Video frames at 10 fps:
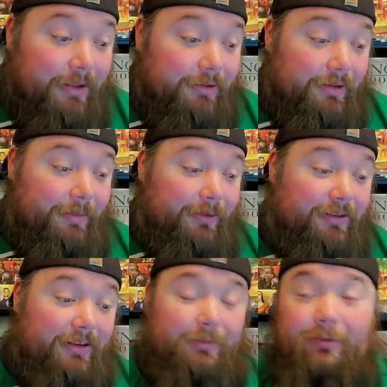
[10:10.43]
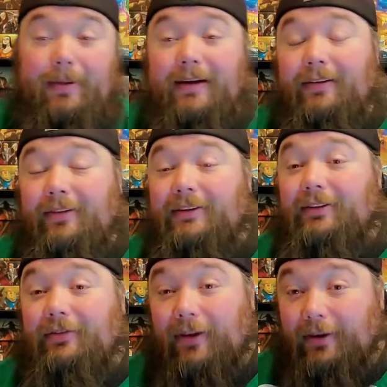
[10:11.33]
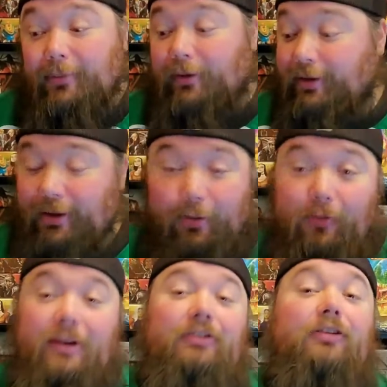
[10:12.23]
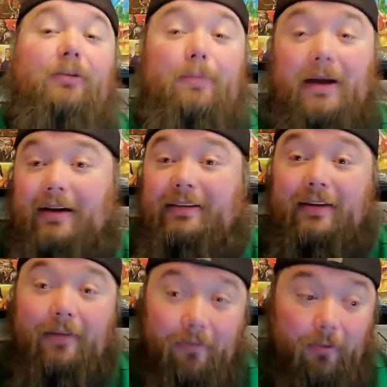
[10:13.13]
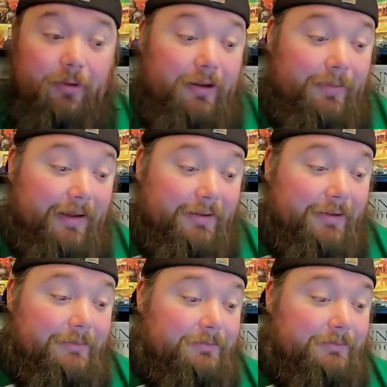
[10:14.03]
So number 6 was Battle of Legends Volume 1, the original box for Unmatched.